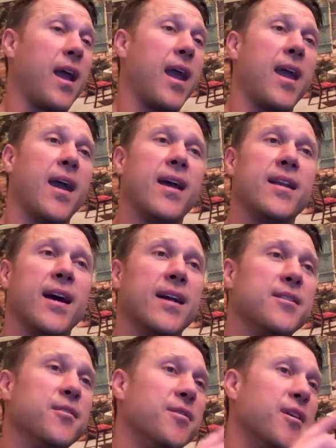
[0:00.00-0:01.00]
and I
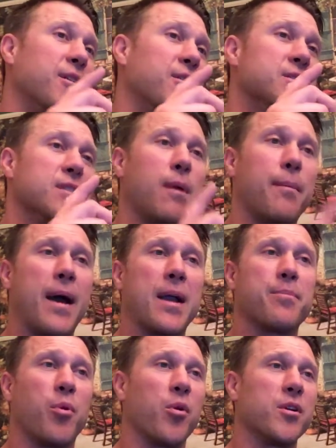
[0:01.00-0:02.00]
do those on my
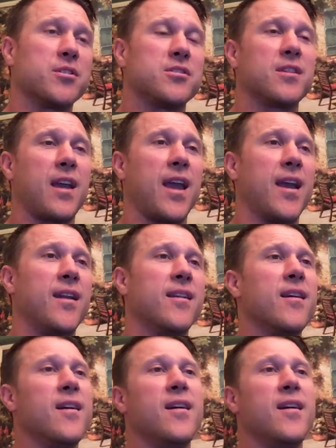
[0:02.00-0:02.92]
back porch. And